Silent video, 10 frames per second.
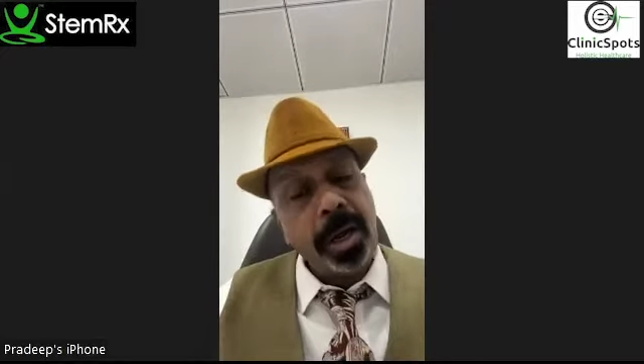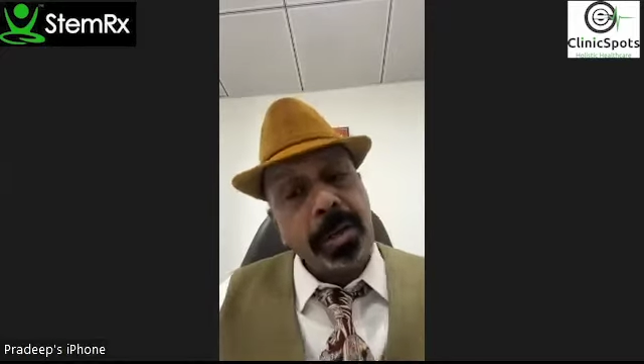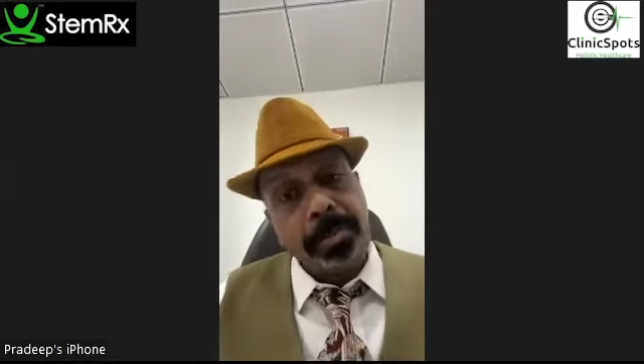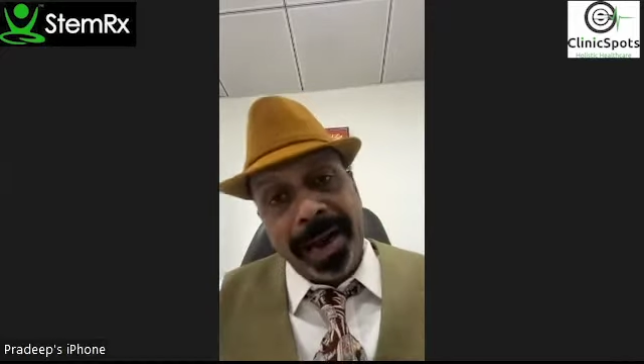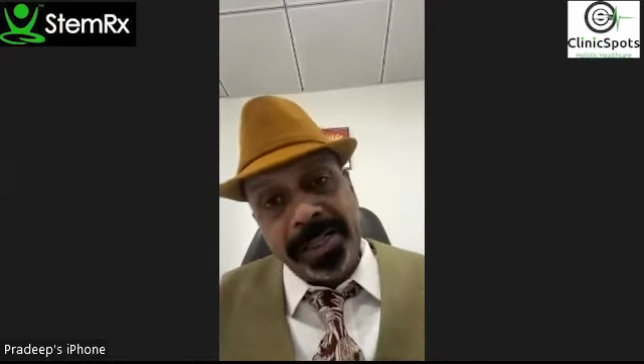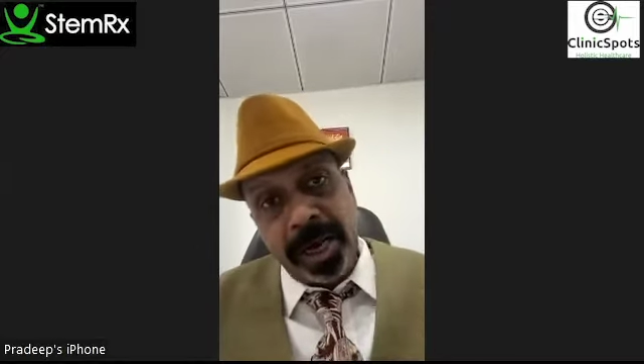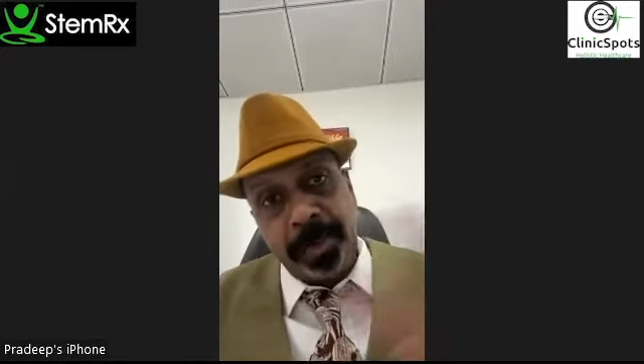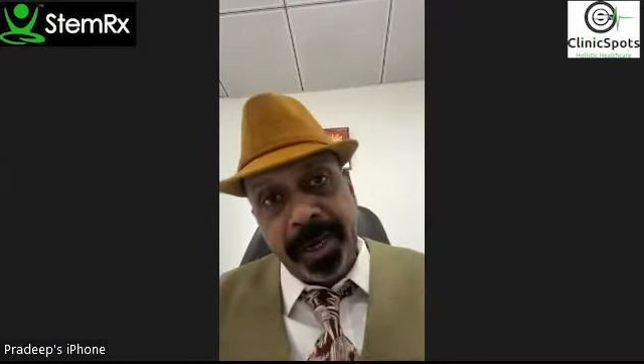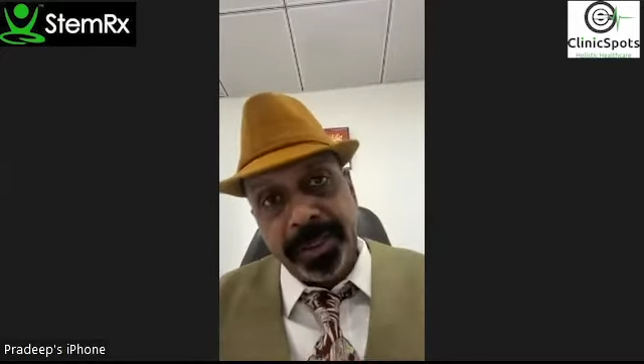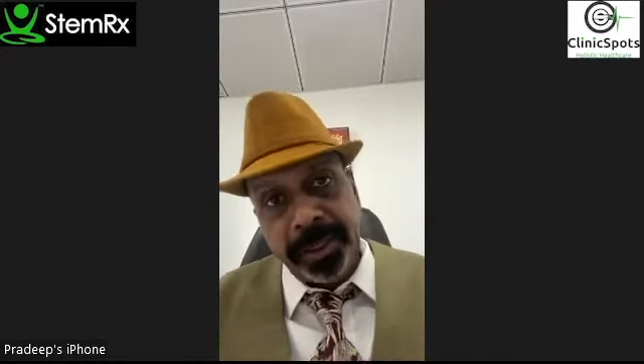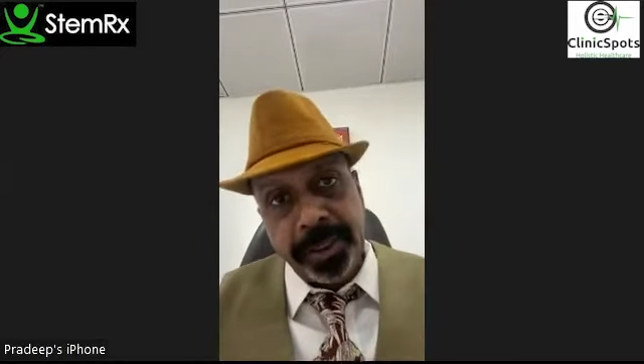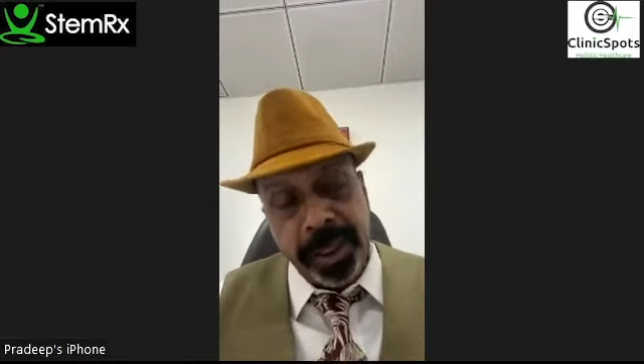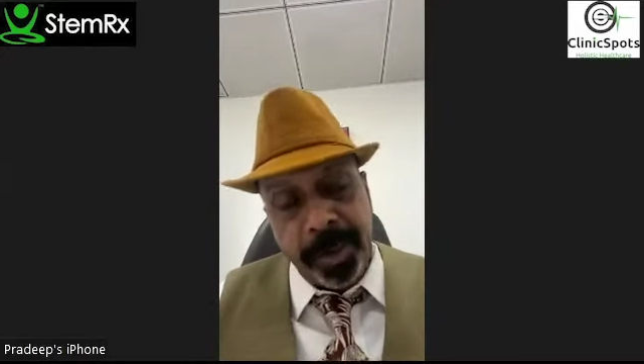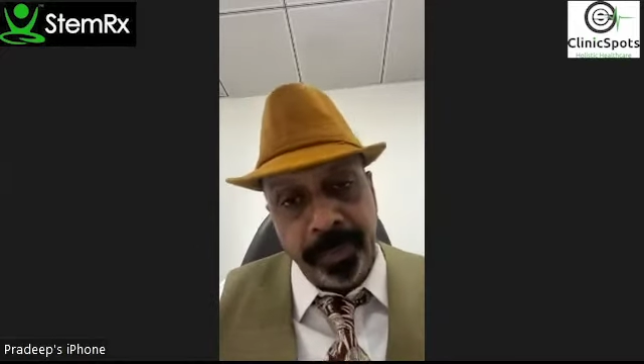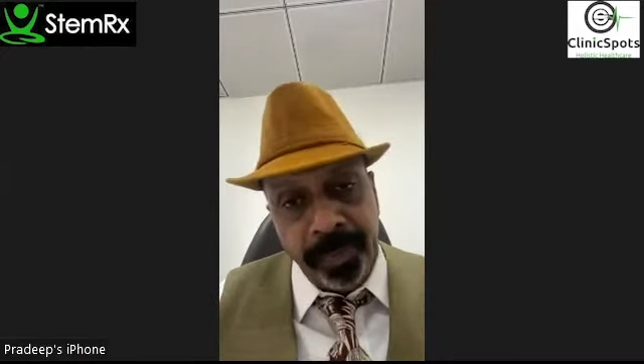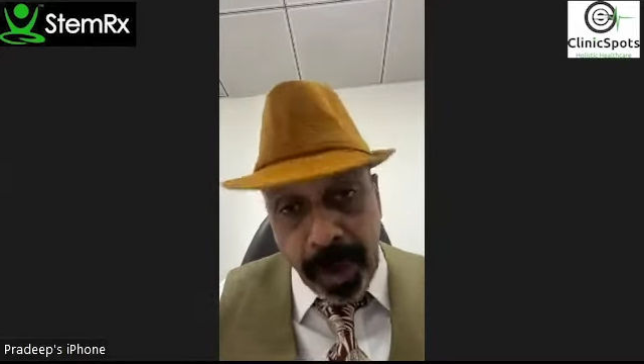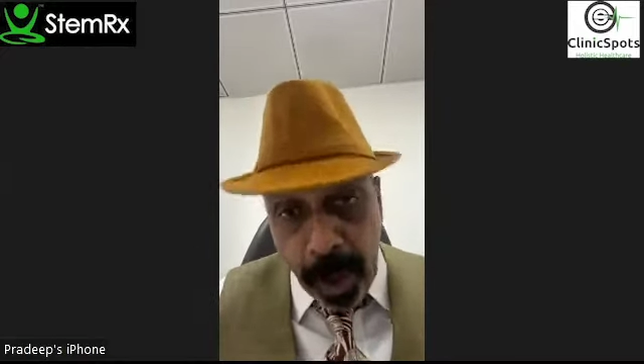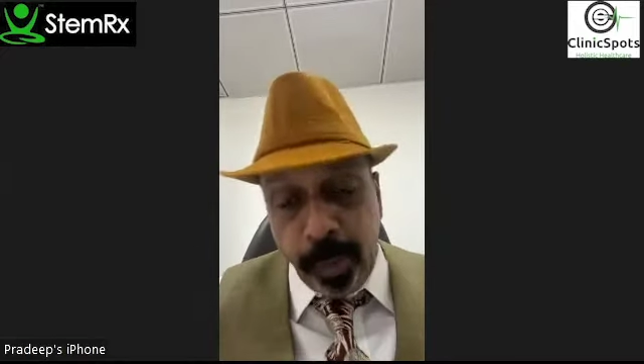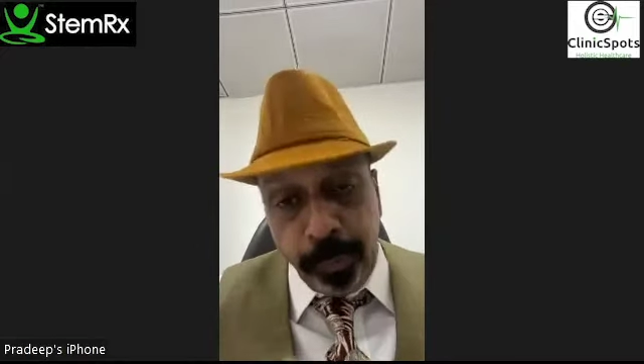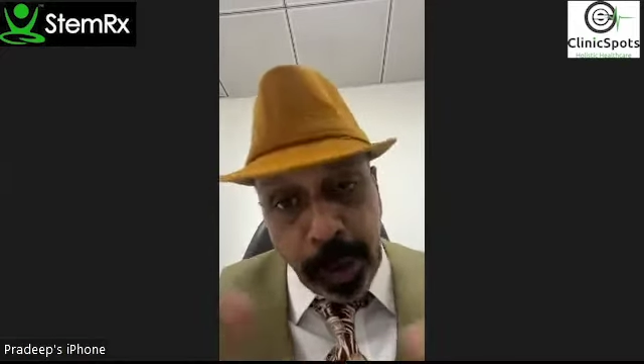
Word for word: by the repairing system we